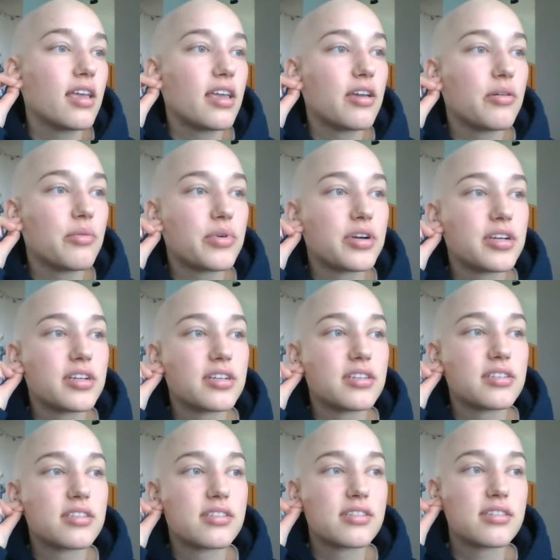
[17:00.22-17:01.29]
It
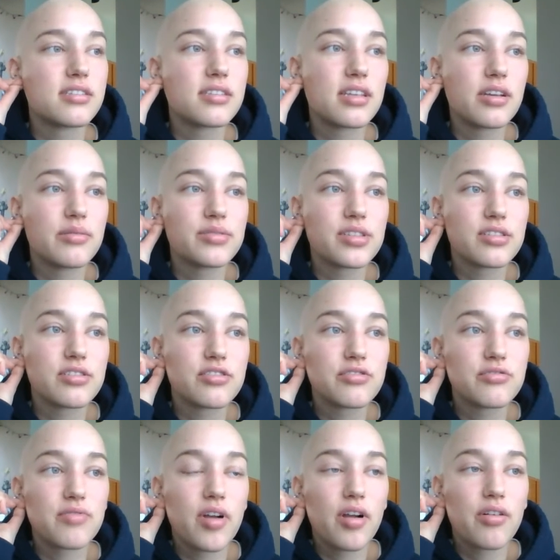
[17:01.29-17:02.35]
was a
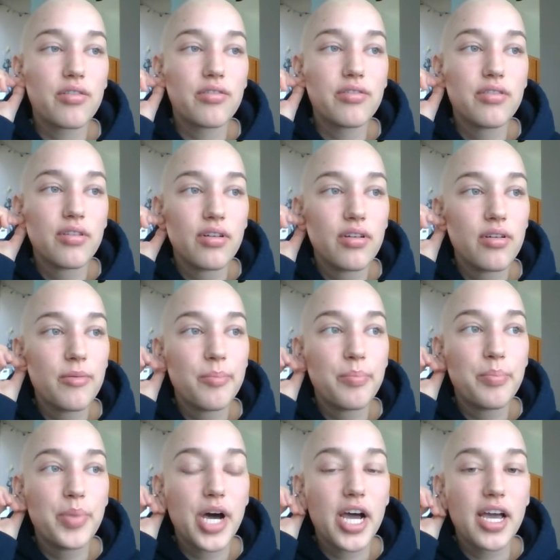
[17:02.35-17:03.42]
struggle,
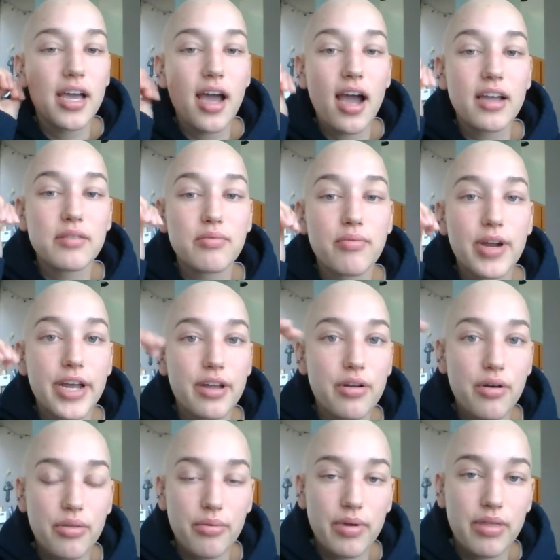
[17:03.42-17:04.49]
but I ran
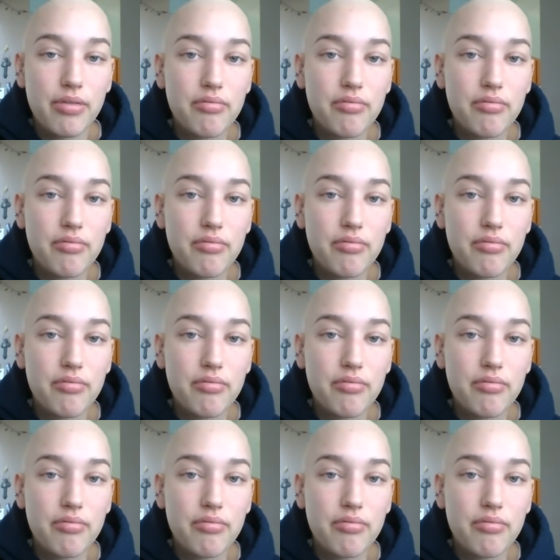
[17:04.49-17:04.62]
all the way